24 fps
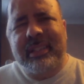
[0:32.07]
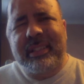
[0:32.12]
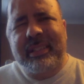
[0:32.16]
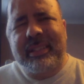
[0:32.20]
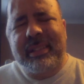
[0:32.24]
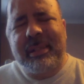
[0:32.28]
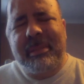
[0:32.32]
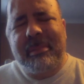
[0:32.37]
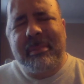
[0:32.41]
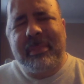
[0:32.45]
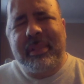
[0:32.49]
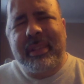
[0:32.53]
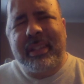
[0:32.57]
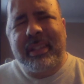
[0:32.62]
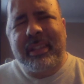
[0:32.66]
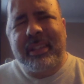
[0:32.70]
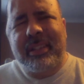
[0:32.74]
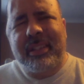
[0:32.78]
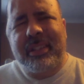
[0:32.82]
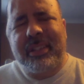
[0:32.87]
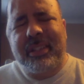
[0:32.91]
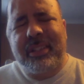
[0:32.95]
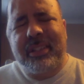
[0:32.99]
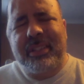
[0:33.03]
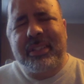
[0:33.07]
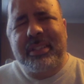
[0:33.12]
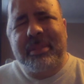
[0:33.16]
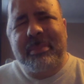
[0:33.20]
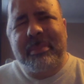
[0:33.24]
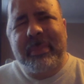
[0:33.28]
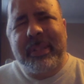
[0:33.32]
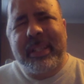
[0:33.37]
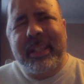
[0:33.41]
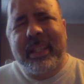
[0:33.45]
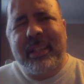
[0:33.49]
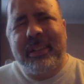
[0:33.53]
something occurs to
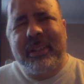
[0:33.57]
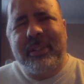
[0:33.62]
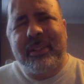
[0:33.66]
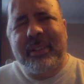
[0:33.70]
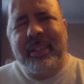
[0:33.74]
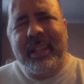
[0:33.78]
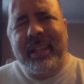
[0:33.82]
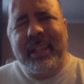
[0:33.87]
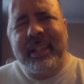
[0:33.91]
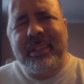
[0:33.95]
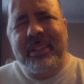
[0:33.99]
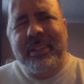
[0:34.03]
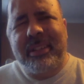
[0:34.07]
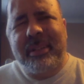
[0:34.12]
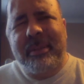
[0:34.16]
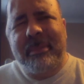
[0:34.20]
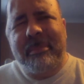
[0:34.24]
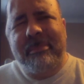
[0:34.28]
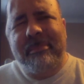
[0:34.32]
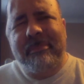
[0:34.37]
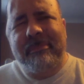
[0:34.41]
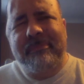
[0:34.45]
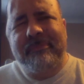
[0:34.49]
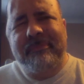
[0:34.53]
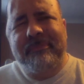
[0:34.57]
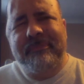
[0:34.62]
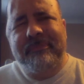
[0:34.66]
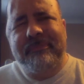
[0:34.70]
me now that um,